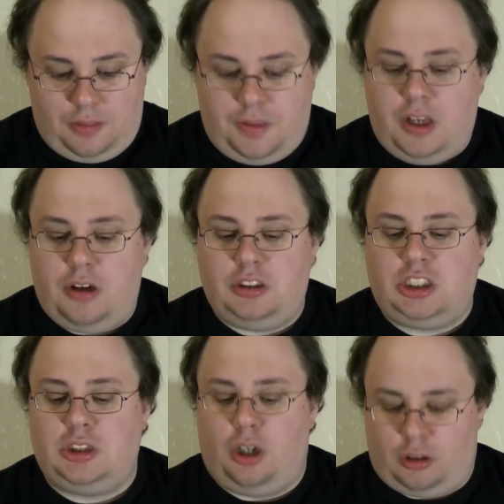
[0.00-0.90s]

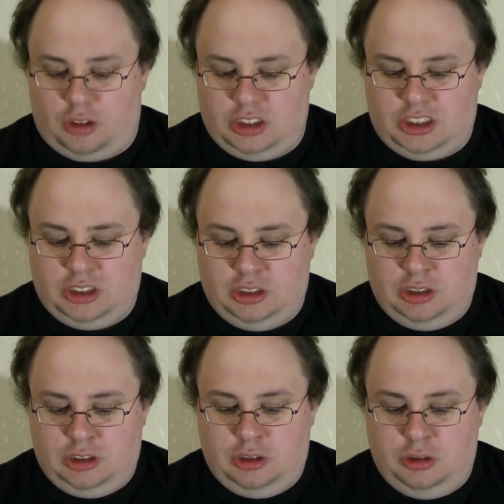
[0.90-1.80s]
Theosaurus,
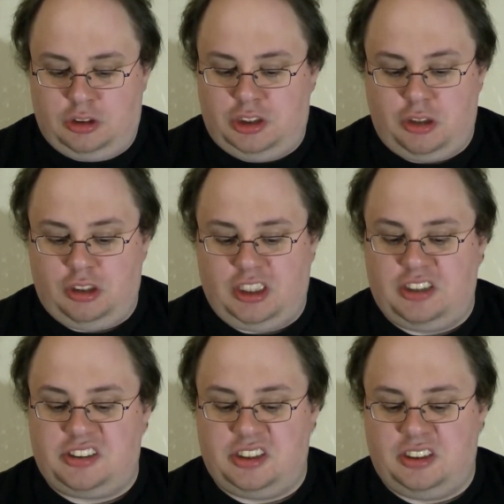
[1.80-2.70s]
who totally
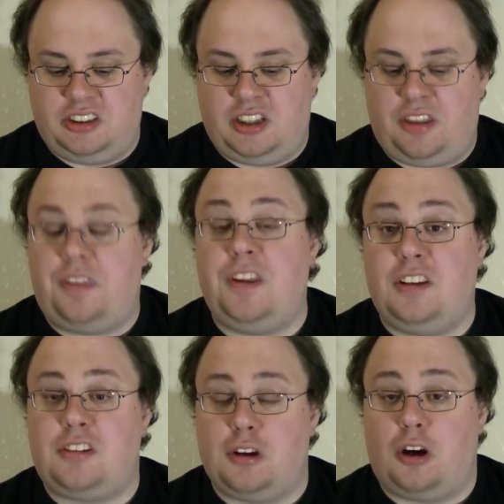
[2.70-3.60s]
isn't a
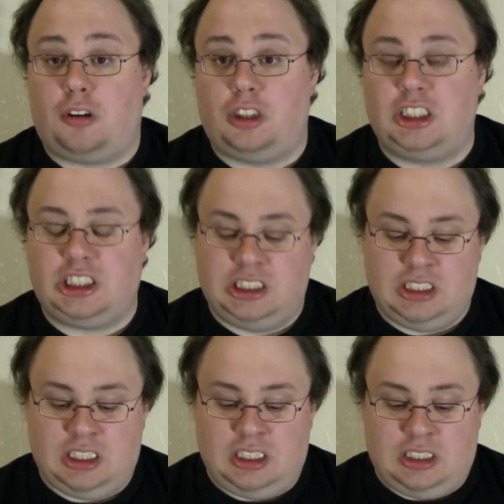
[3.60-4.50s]
thesaurus,
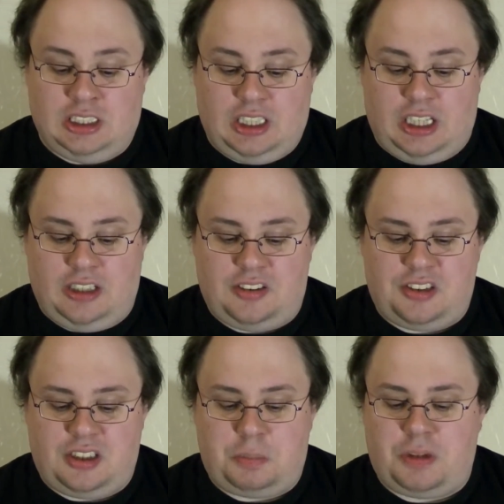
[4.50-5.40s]
is
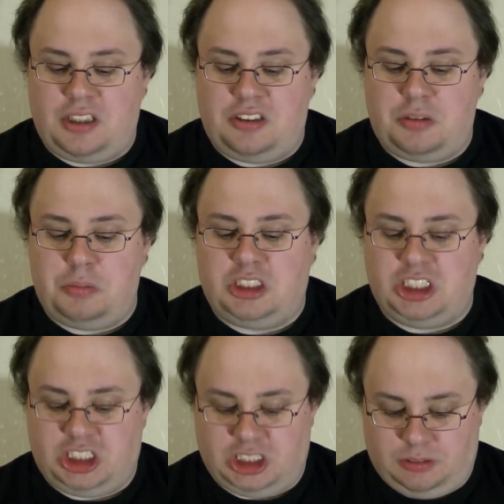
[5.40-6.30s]
an apprentice
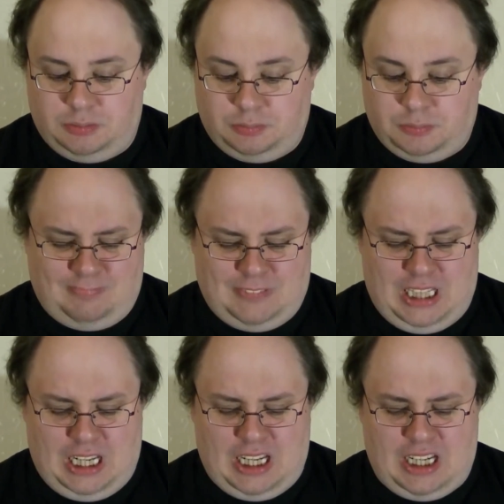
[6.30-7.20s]
magician,
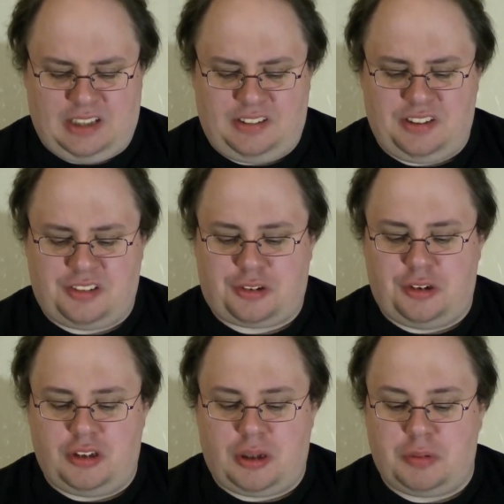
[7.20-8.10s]
and he
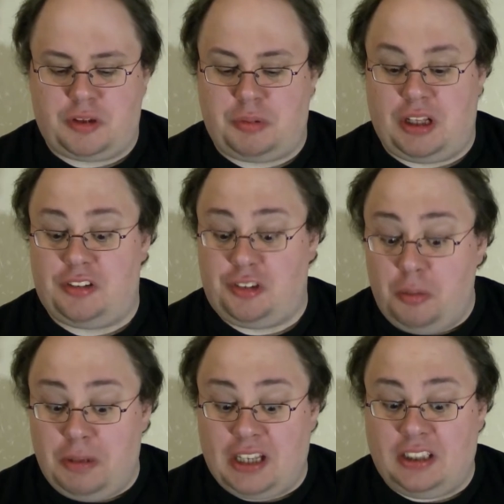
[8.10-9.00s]
screwed up a spell
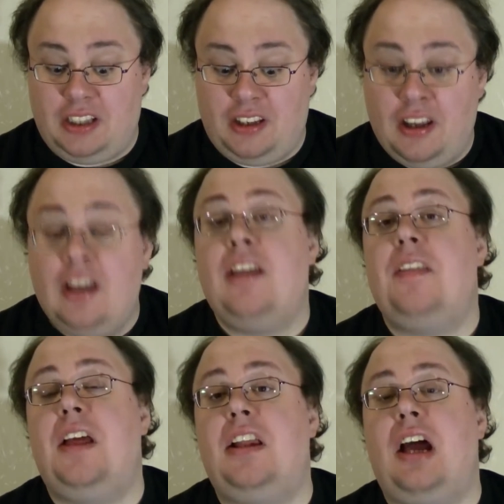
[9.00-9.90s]
so badly
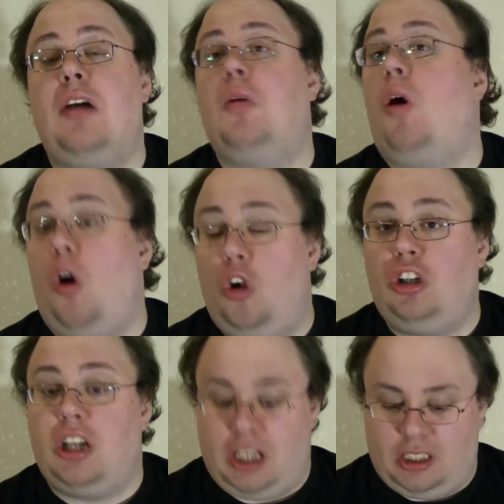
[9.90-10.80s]
that now all
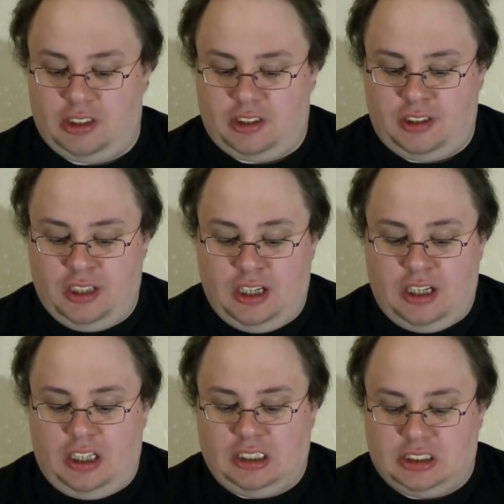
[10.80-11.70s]
color
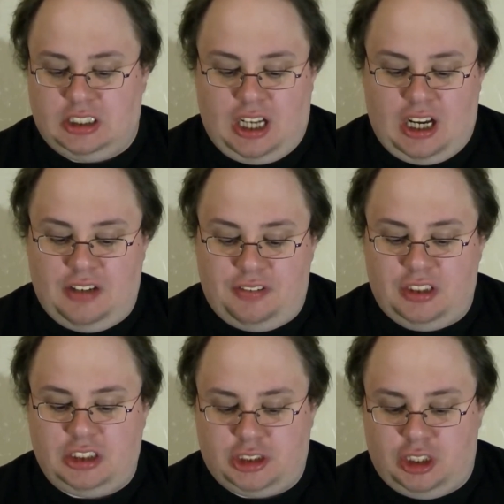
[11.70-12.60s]
and life
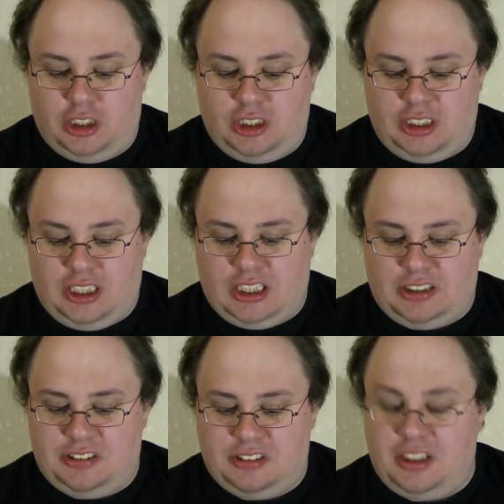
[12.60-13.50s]
and joy
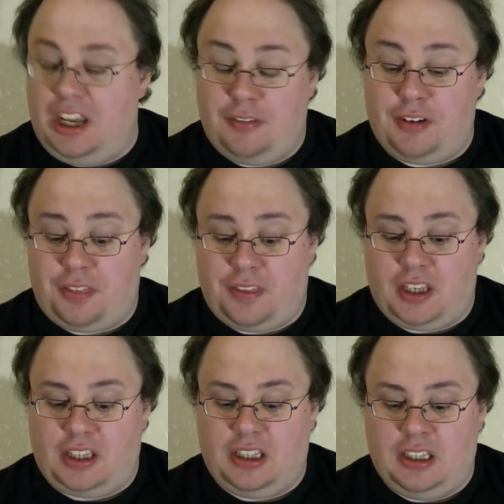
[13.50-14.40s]
and
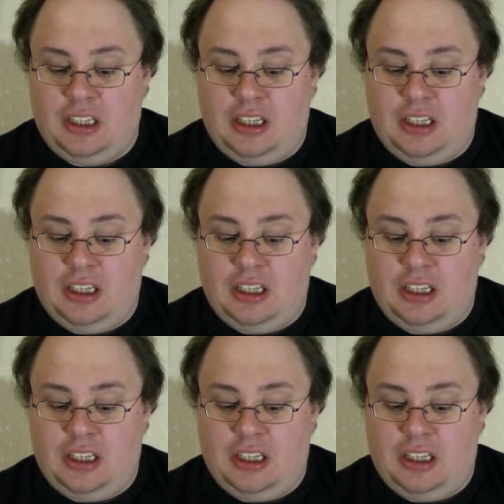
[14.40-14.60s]
everything